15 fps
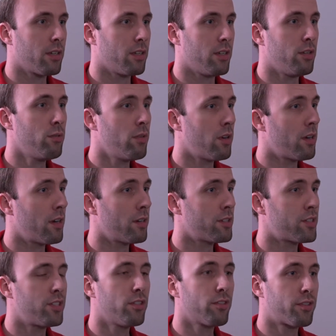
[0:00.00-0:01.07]
You are
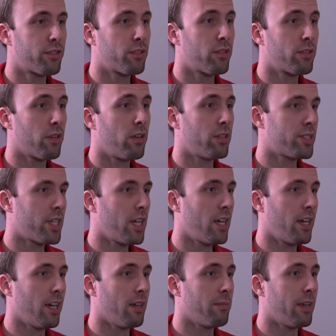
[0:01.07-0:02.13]
still 3rd
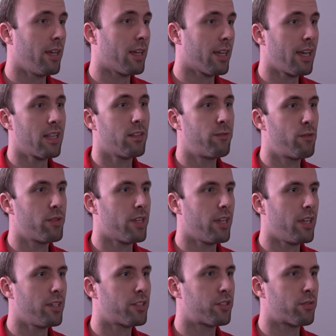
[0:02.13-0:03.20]
all-time in California
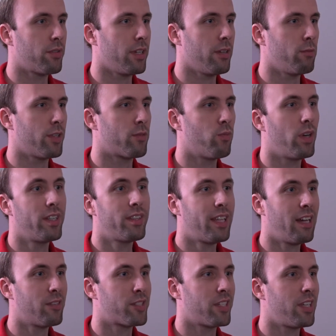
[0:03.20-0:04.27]
history with
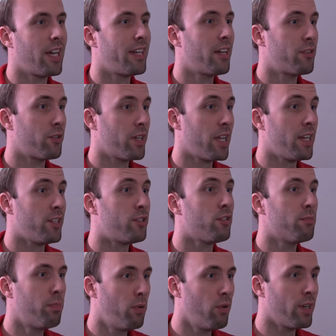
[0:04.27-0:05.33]

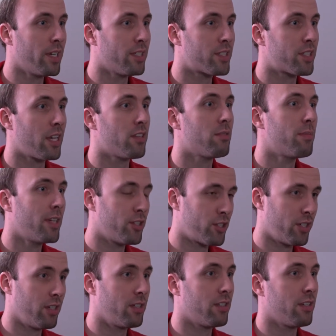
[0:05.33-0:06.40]
1,982 points, and you
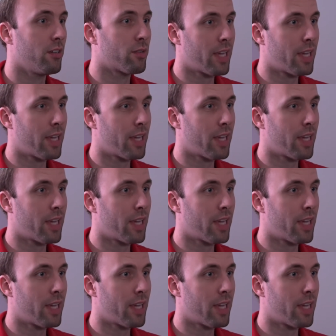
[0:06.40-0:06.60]
mentioned,